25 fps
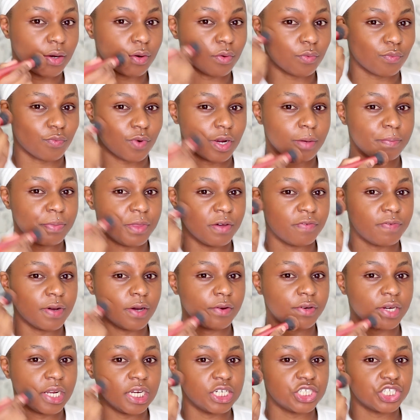rub the
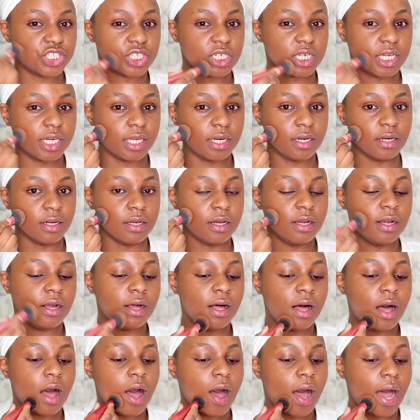foundation in.
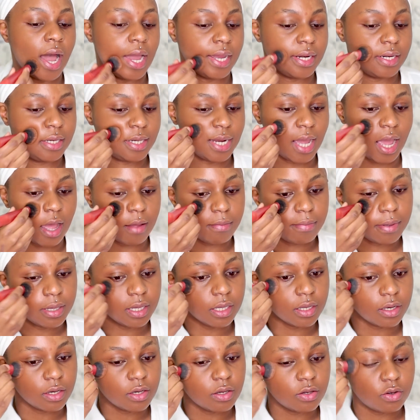I dab
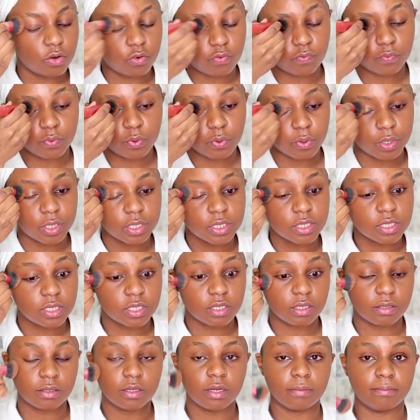it, of course,
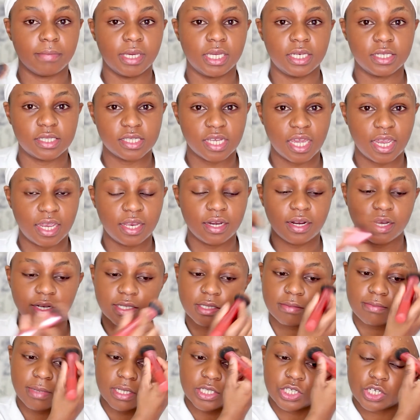to maintain
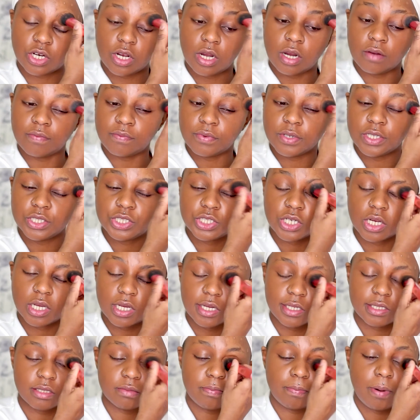as much coverage
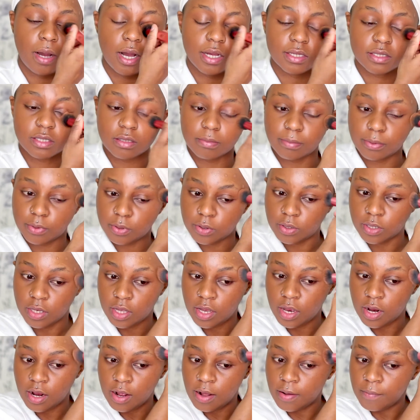as possible.
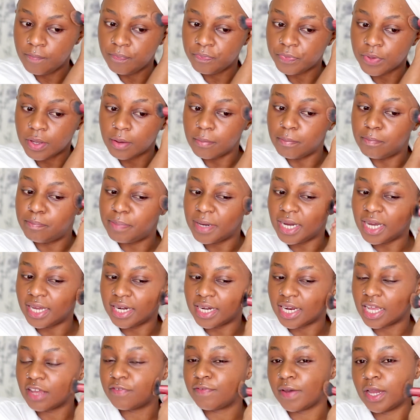
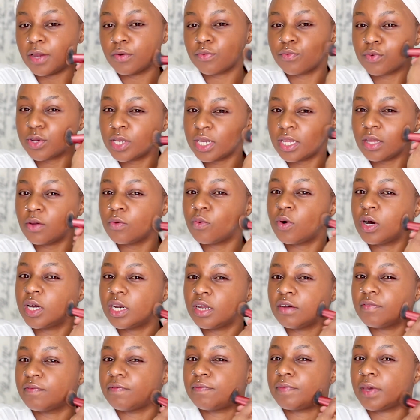But if I really want
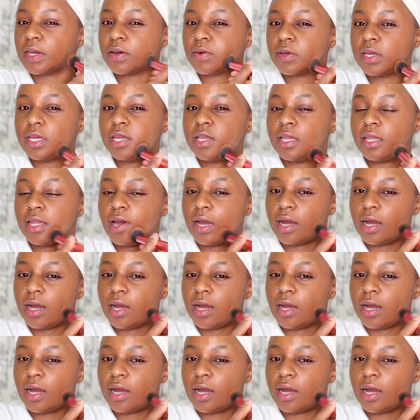a very